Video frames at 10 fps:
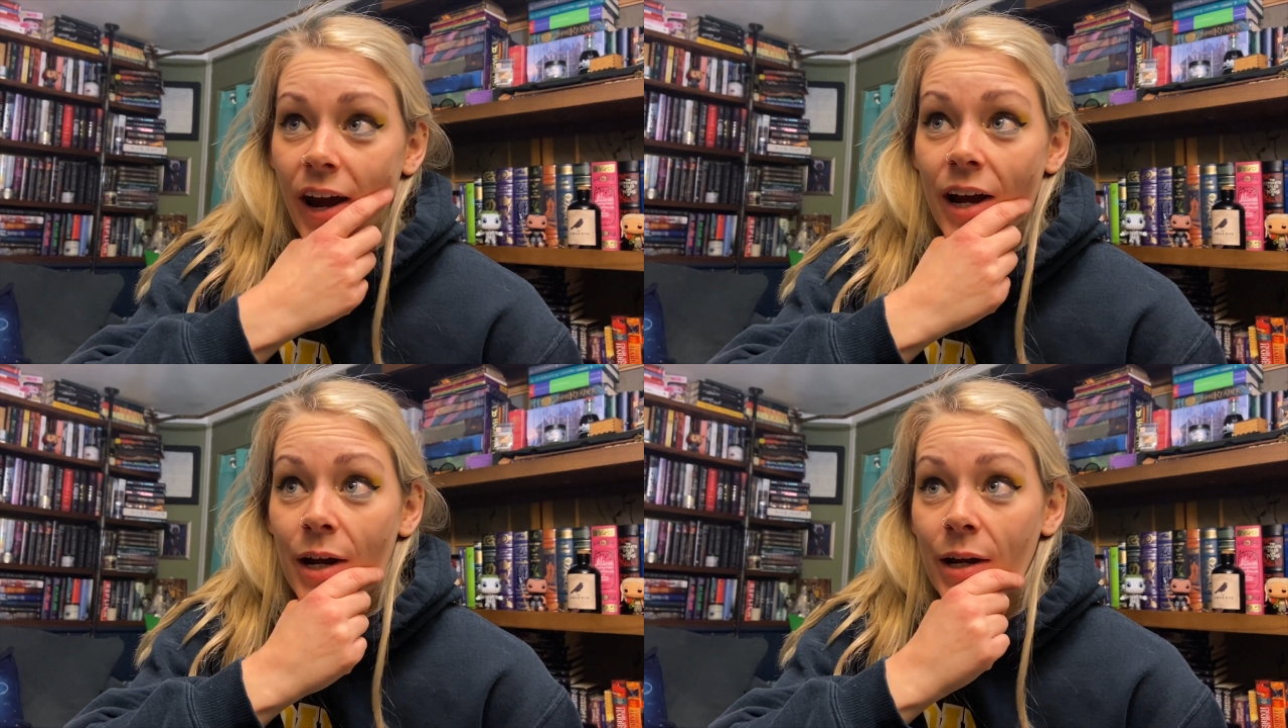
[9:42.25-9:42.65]

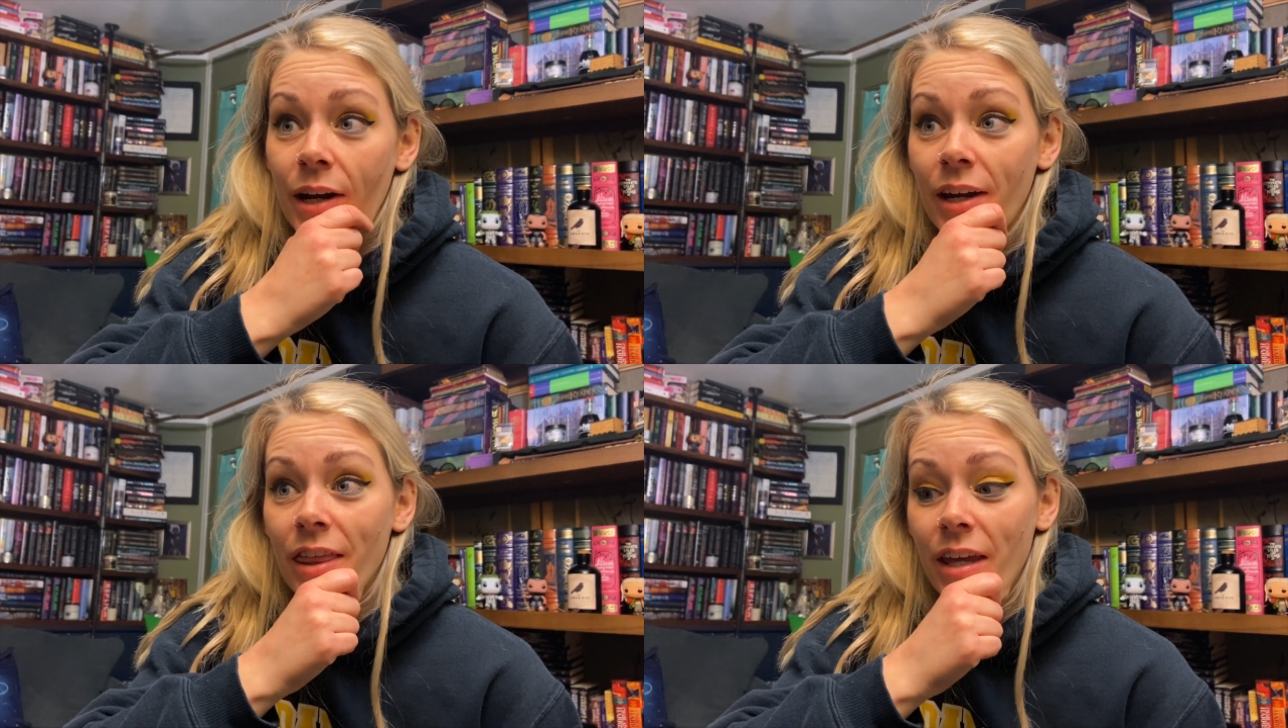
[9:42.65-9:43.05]

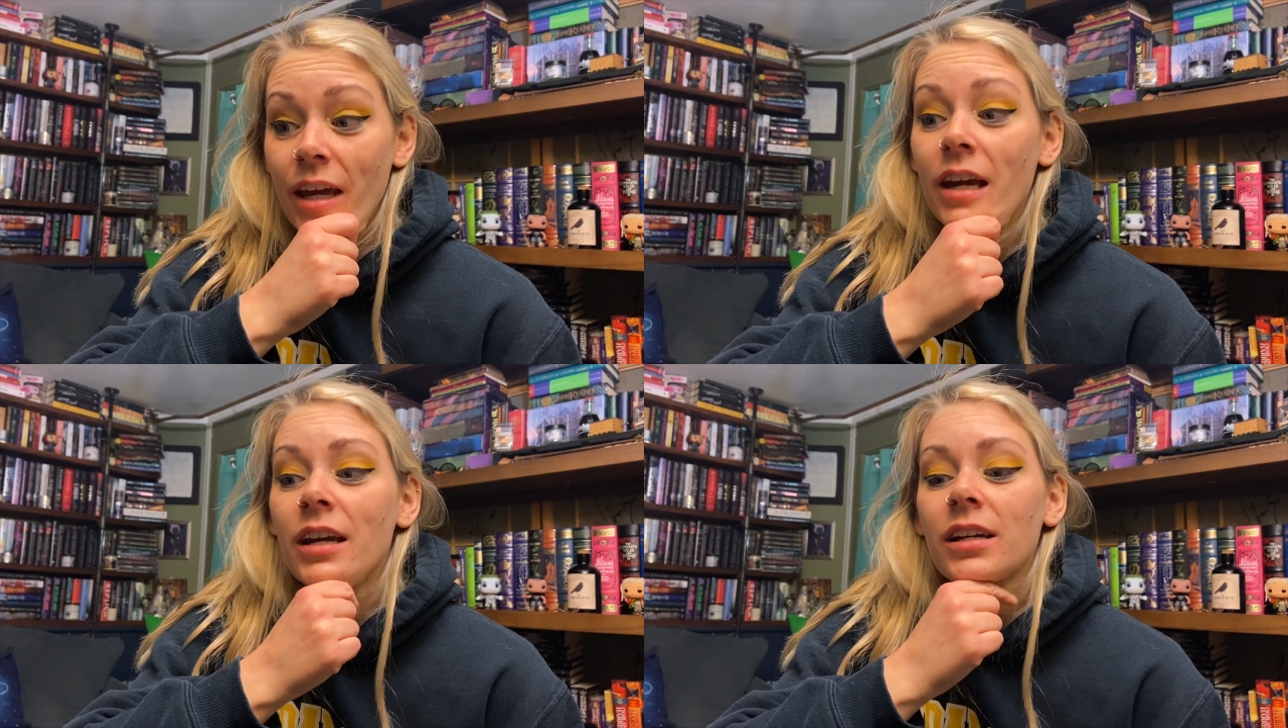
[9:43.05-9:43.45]
I
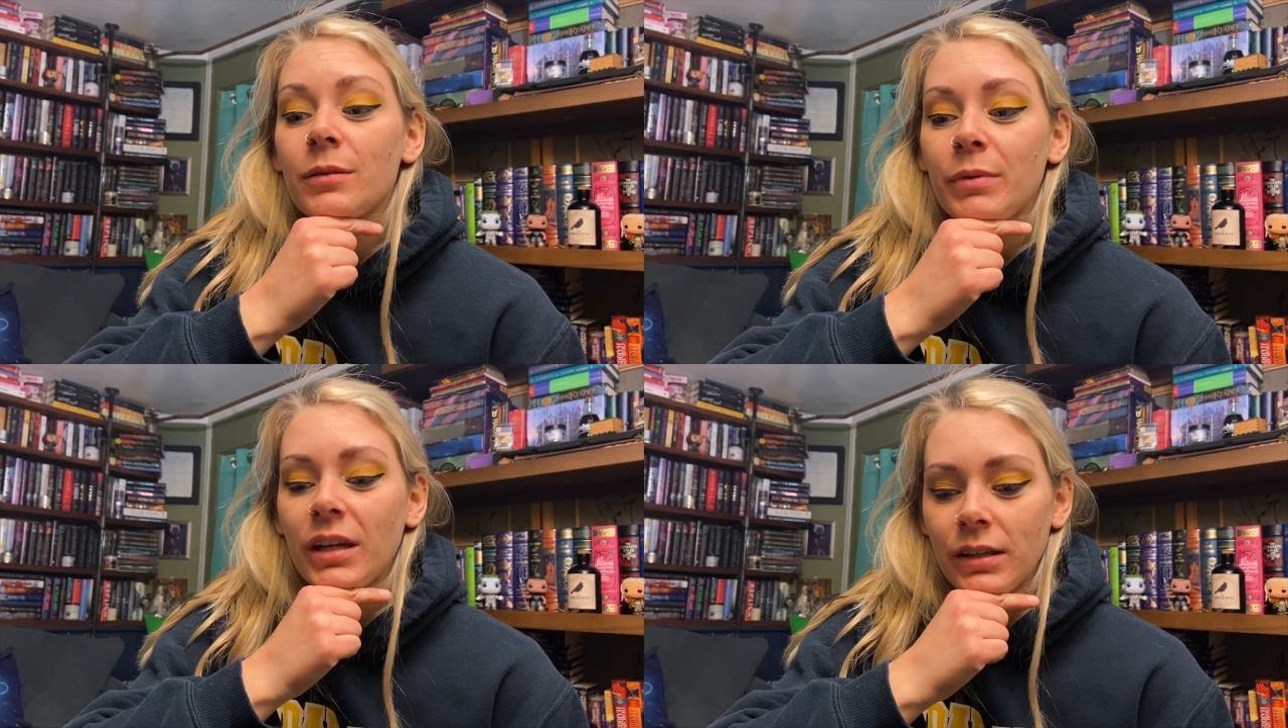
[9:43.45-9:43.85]
think
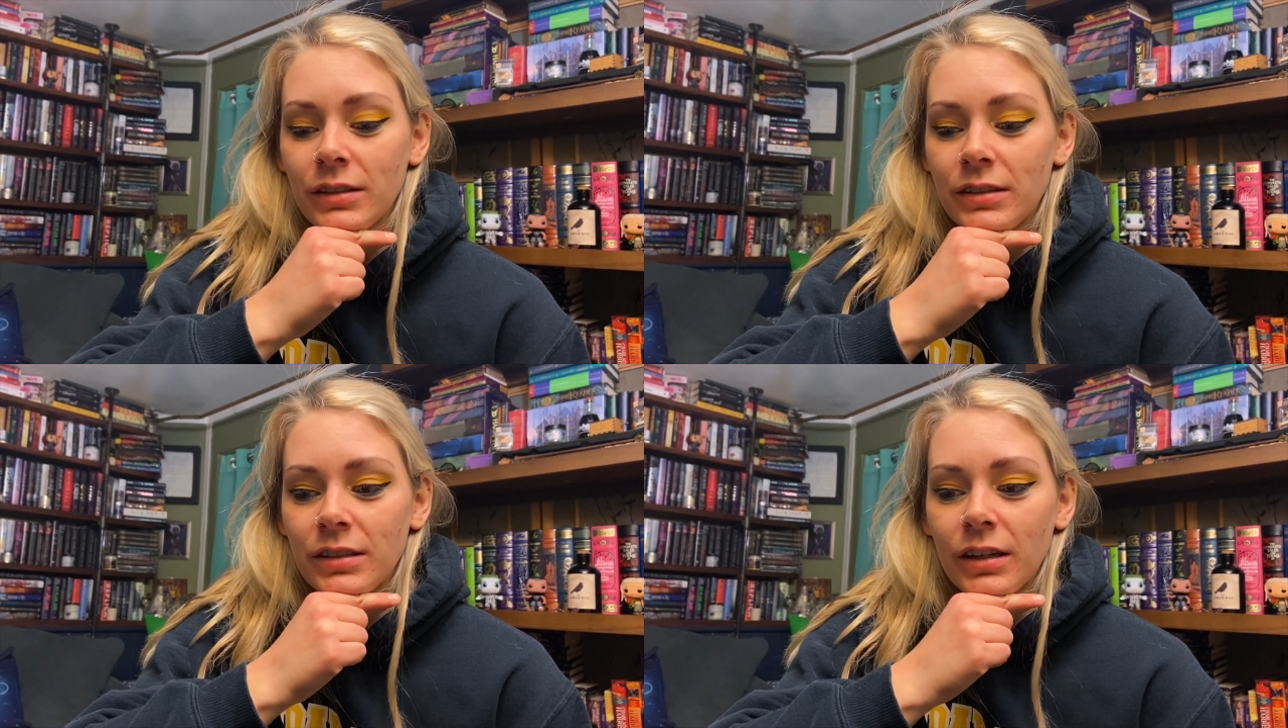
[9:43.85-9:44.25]

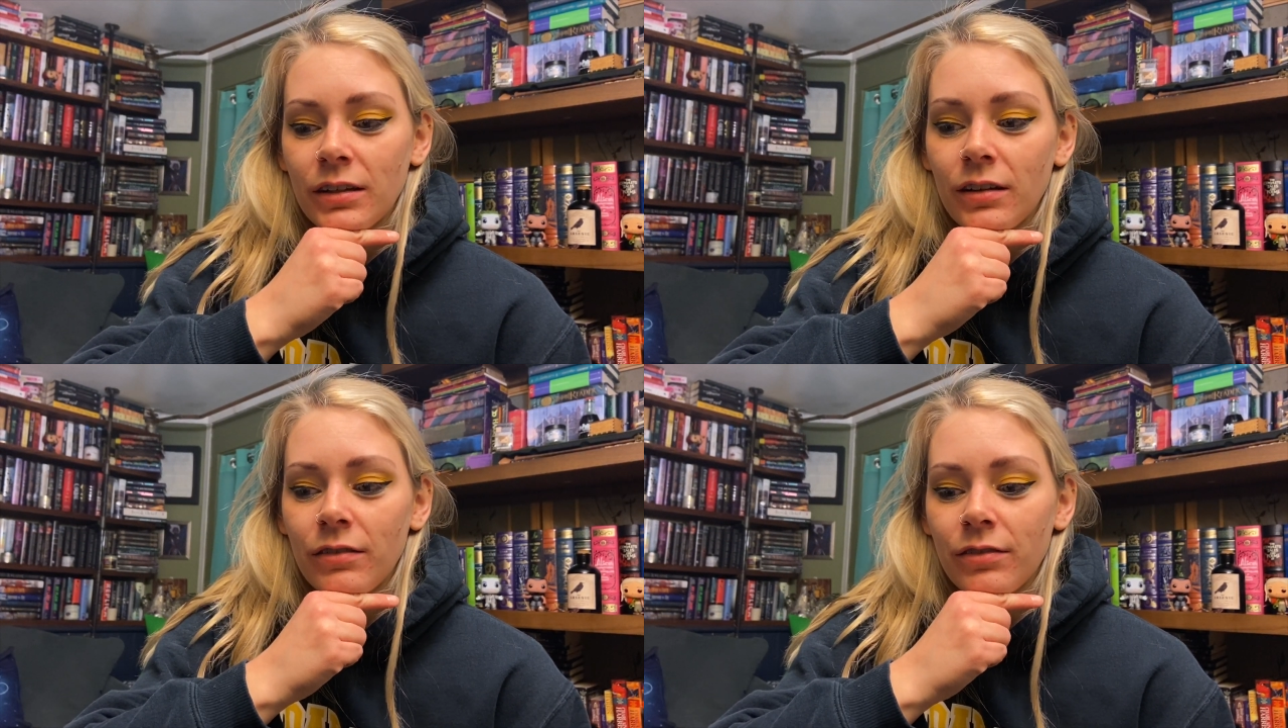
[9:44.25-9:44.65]
because
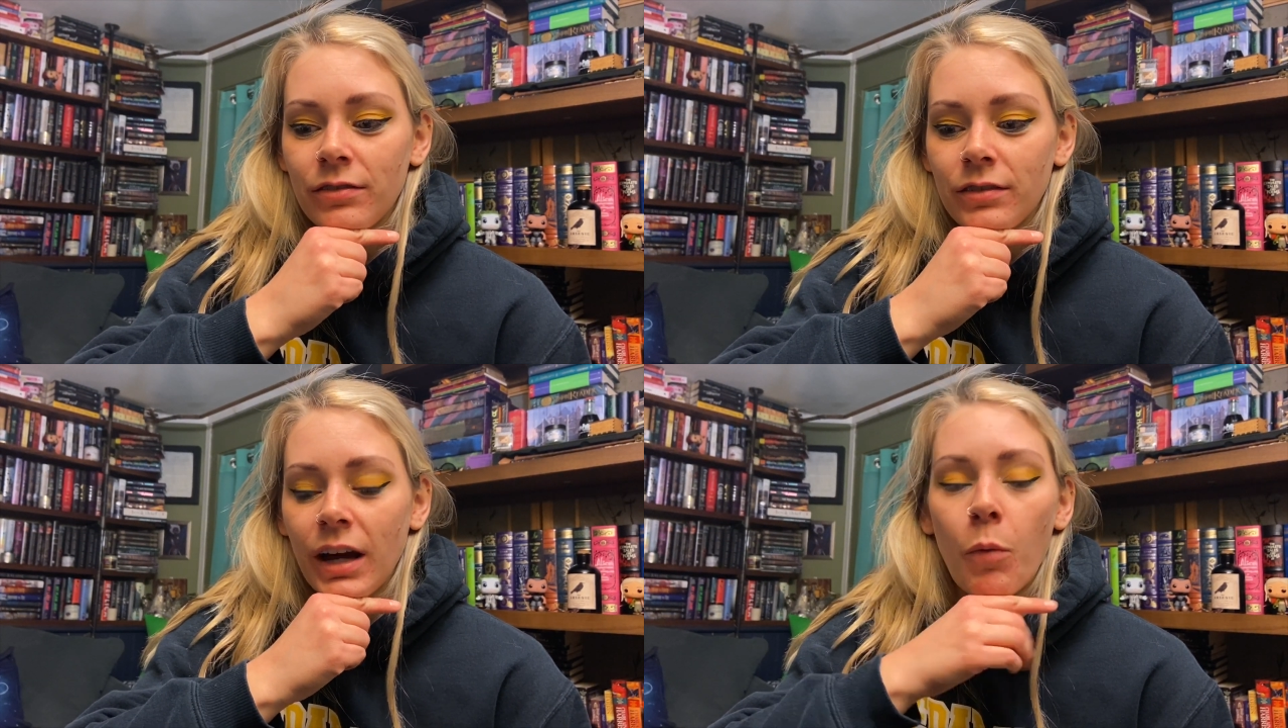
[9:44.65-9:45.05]

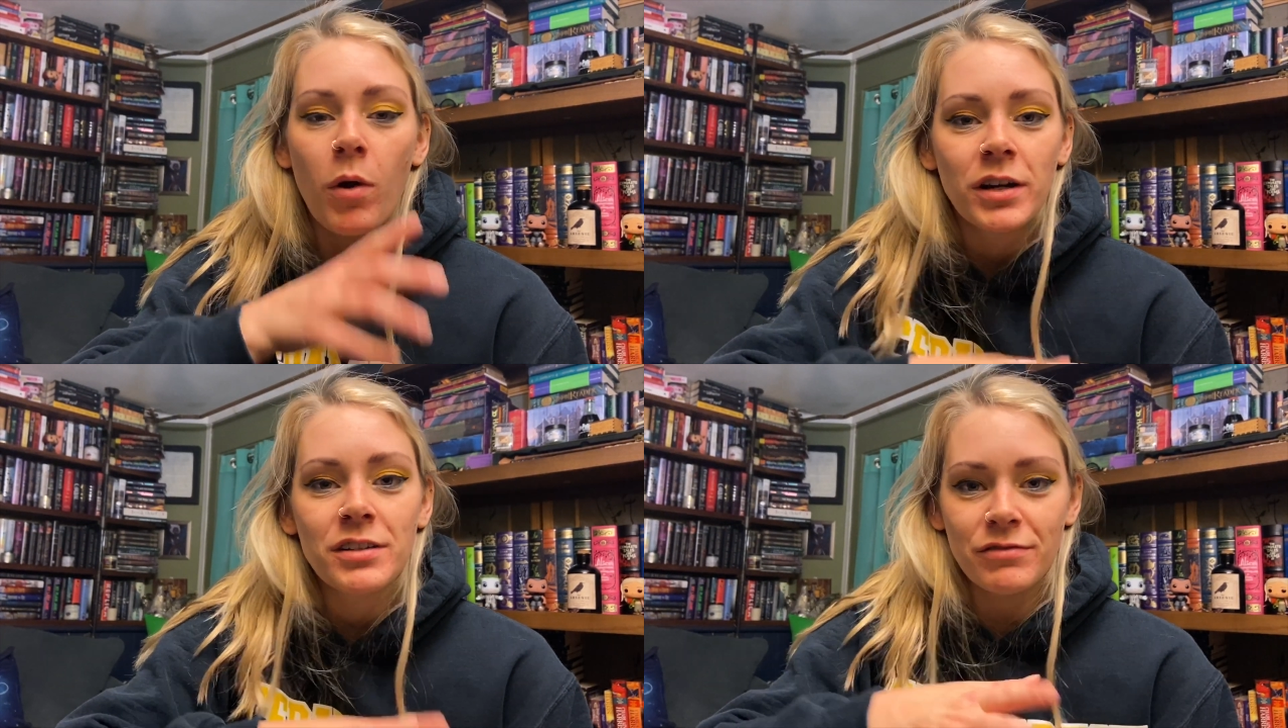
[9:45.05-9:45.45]
I
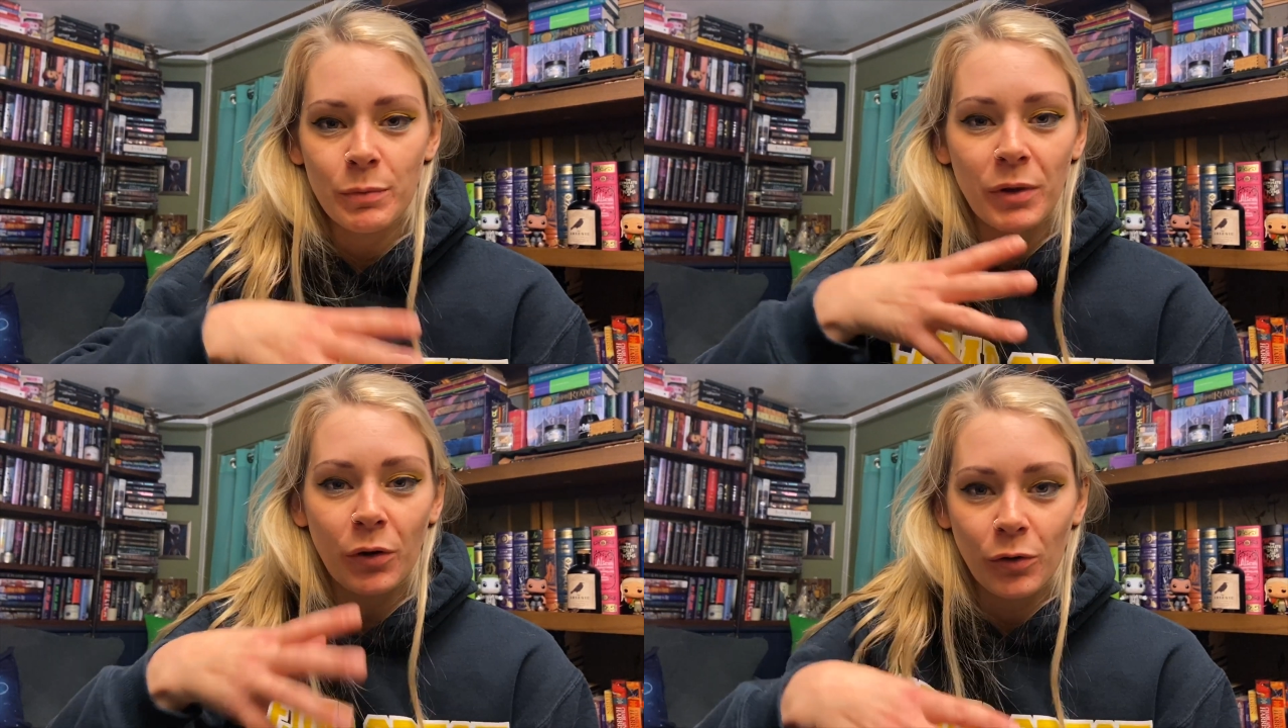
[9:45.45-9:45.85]
wanted to film
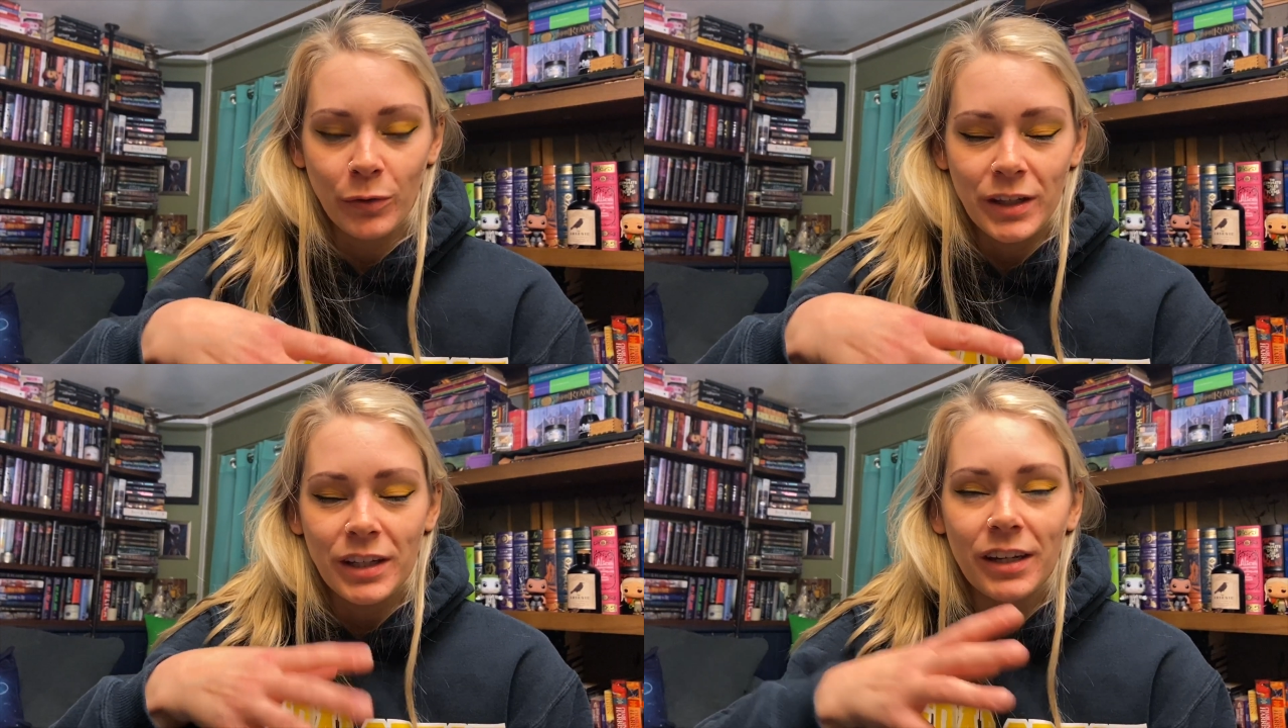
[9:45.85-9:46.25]
it
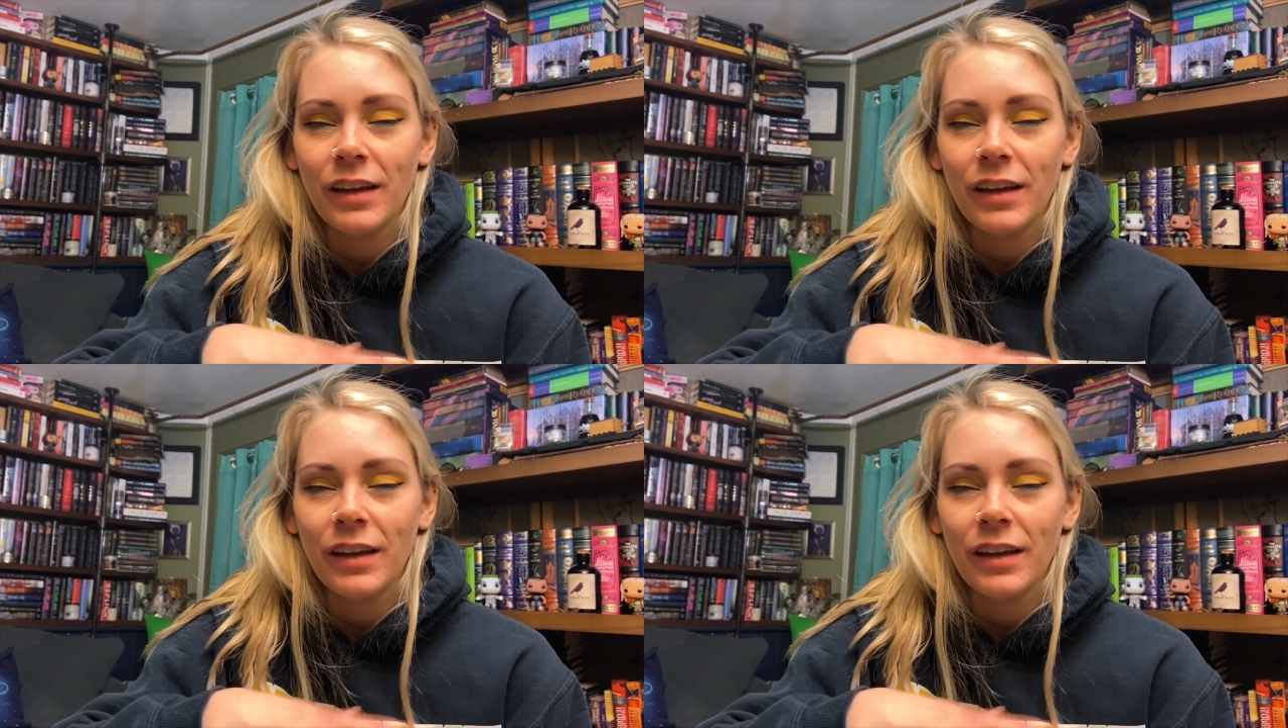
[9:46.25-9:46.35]
early,